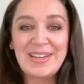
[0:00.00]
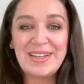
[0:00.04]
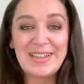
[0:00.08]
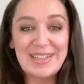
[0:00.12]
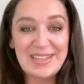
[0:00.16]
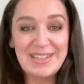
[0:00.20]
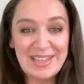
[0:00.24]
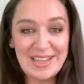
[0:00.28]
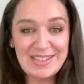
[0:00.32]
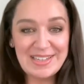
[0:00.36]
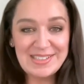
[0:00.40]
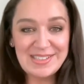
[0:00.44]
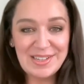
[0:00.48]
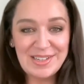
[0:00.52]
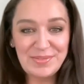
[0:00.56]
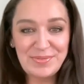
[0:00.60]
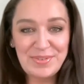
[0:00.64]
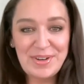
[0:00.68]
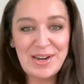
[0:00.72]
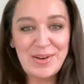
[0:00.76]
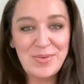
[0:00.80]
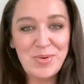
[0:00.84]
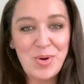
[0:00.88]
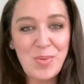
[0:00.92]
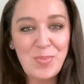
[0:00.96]
Yes, a
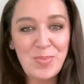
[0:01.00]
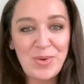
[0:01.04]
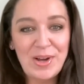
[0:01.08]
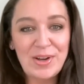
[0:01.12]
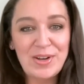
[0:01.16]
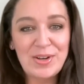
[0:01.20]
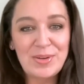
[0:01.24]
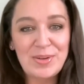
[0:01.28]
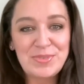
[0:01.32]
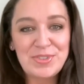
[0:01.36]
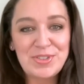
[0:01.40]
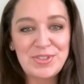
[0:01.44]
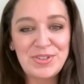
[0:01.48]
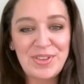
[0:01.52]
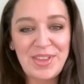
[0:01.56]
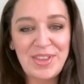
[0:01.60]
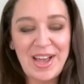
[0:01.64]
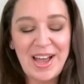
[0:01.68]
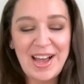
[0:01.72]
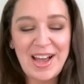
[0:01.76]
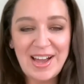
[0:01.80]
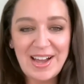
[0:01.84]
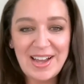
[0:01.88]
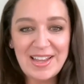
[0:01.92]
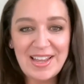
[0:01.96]
very warm welcome to the
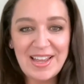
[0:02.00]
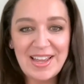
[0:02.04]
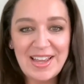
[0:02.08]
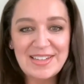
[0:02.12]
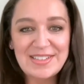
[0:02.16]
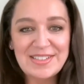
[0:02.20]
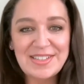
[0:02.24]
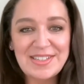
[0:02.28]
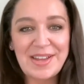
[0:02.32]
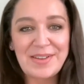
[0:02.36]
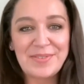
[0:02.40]
high end